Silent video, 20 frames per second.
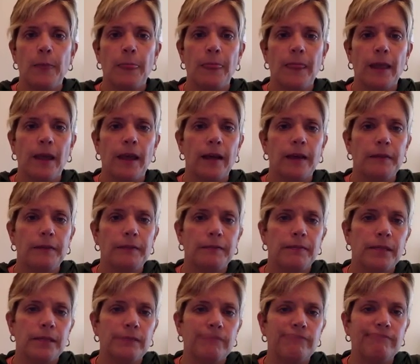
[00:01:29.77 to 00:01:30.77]

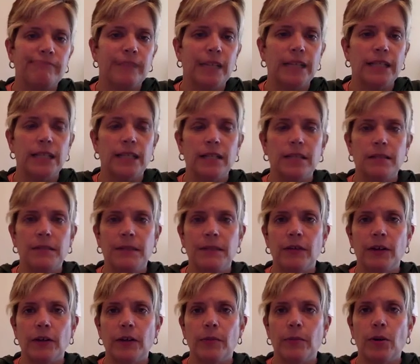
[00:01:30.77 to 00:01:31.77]
But I tend to be
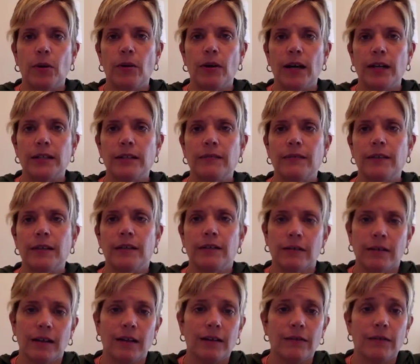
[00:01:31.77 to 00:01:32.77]
very proactive there.
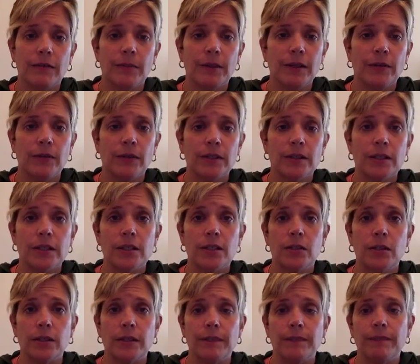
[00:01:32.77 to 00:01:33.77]
Not everybody wants to do
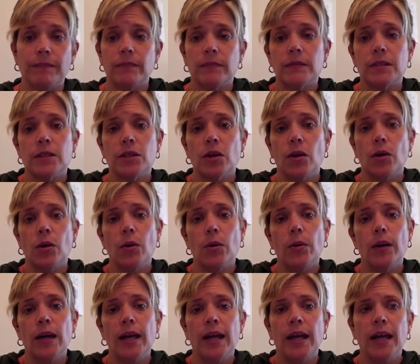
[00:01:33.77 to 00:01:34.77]
it. So
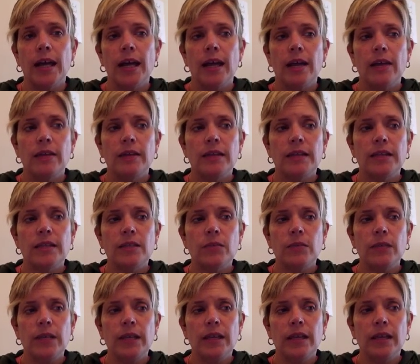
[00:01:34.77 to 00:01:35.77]
this
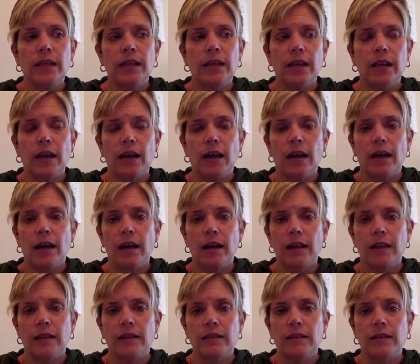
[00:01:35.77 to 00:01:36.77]
week,
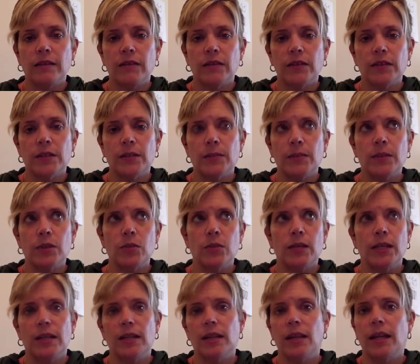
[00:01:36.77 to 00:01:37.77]
the difference
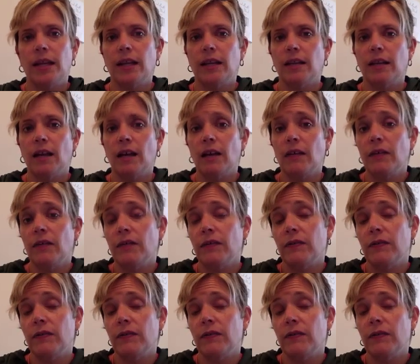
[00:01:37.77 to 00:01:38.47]
between like and love,